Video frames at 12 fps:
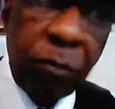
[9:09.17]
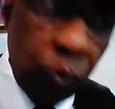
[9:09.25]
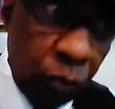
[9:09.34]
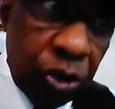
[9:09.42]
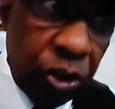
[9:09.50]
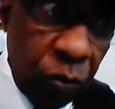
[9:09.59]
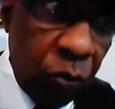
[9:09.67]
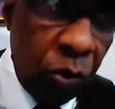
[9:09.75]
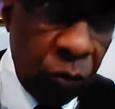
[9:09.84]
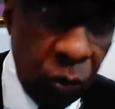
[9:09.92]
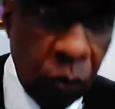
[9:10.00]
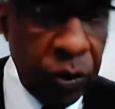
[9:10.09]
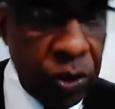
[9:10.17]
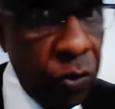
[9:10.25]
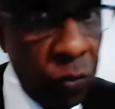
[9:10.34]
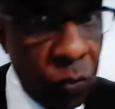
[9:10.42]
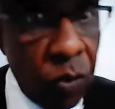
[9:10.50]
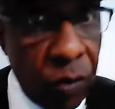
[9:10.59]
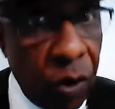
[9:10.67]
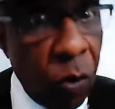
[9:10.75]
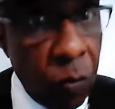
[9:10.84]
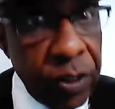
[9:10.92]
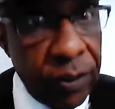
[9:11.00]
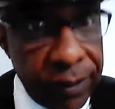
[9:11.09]
what you want or
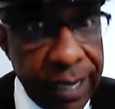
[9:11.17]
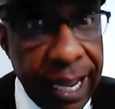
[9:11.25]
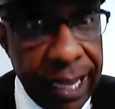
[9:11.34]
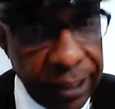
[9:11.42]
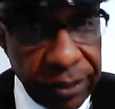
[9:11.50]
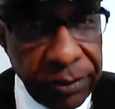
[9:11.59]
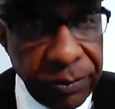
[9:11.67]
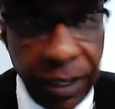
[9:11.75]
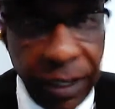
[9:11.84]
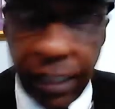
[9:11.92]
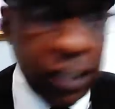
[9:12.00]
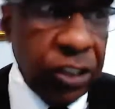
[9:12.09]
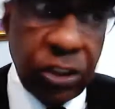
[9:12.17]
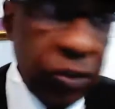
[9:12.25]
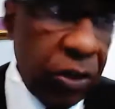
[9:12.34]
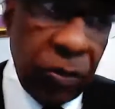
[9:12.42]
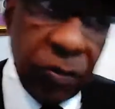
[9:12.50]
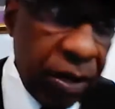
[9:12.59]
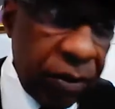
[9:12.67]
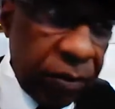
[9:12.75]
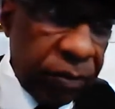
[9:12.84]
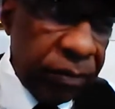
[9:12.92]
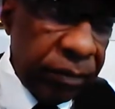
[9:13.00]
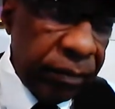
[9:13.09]
will not do, because you don't know.